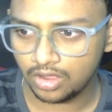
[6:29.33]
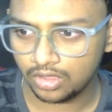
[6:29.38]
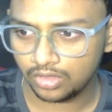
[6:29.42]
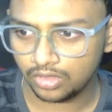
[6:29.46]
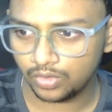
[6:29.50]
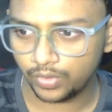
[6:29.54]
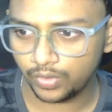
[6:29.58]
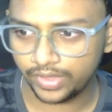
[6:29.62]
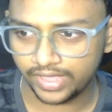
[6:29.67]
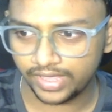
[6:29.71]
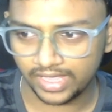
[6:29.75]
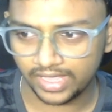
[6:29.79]

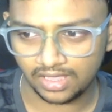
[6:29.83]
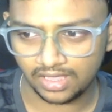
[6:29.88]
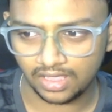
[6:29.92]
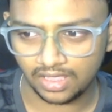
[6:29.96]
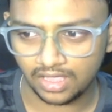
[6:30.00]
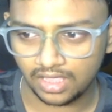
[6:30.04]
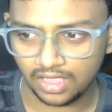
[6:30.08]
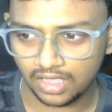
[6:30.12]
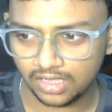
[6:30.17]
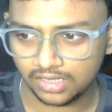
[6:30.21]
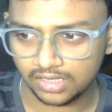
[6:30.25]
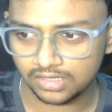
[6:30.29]
Okay,
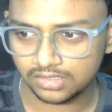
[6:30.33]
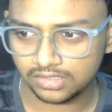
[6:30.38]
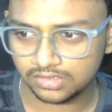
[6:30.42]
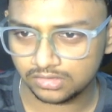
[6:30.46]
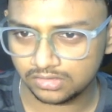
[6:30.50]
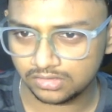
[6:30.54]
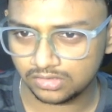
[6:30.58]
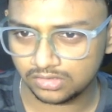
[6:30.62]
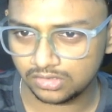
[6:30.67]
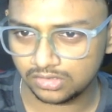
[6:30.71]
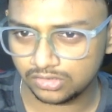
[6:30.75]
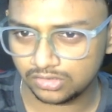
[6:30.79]

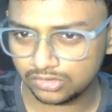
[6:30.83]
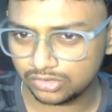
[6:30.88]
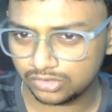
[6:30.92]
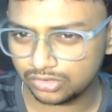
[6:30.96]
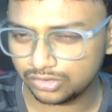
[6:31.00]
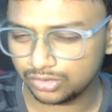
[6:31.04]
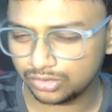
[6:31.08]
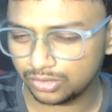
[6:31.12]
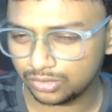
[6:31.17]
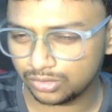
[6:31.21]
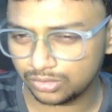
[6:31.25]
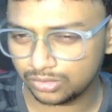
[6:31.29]

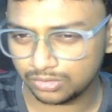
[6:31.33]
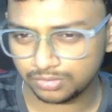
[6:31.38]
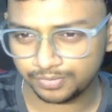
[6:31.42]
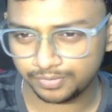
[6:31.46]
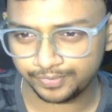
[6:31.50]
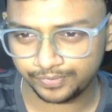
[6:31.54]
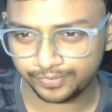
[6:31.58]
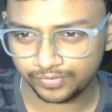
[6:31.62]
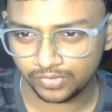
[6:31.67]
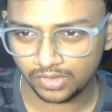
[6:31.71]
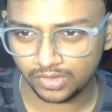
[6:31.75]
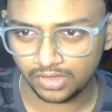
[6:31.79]
so
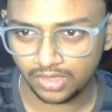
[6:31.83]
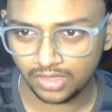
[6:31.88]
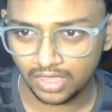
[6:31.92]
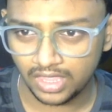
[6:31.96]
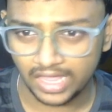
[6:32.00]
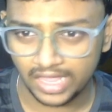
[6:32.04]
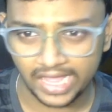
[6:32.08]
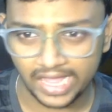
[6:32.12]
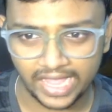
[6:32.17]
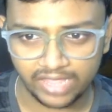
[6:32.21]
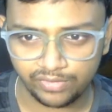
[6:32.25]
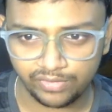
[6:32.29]

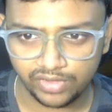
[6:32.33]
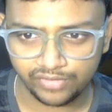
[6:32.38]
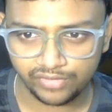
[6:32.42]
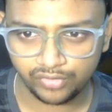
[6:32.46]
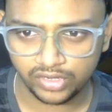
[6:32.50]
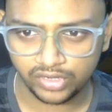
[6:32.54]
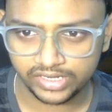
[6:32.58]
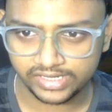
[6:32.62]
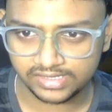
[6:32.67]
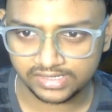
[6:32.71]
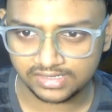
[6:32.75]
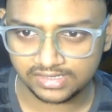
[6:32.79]
I went for
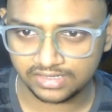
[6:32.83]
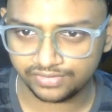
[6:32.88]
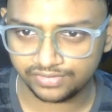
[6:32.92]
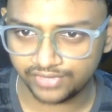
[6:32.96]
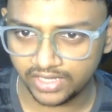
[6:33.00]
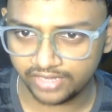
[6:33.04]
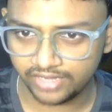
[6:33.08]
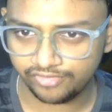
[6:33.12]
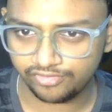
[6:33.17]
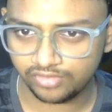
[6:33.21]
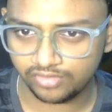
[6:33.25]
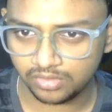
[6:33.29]

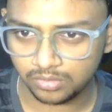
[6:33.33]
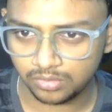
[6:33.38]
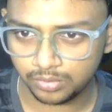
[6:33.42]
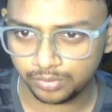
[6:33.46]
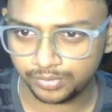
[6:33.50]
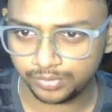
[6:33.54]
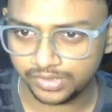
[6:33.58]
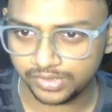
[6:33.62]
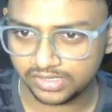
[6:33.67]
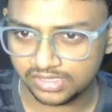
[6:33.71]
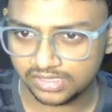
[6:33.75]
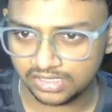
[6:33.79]
dc5,
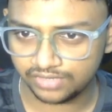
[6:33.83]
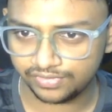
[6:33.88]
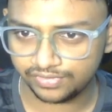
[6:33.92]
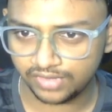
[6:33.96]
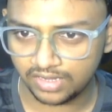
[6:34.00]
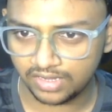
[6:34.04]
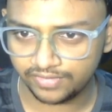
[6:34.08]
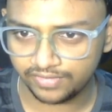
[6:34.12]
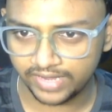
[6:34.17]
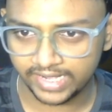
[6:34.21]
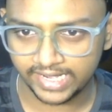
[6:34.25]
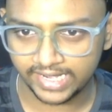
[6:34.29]

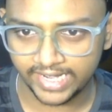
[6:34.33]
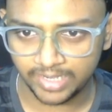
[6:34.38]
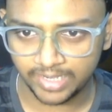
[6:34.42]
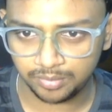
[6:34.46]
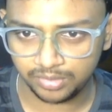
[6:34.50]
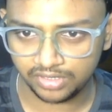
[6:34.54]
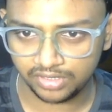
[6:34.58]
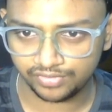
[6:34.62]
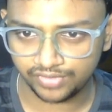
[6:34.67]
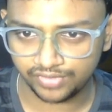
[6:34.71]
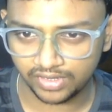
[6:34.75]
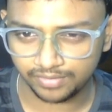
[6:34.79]
bc5, and knight
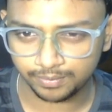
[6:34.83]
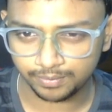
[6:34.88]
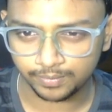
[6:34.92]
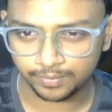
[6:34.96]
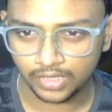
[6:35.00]
b5.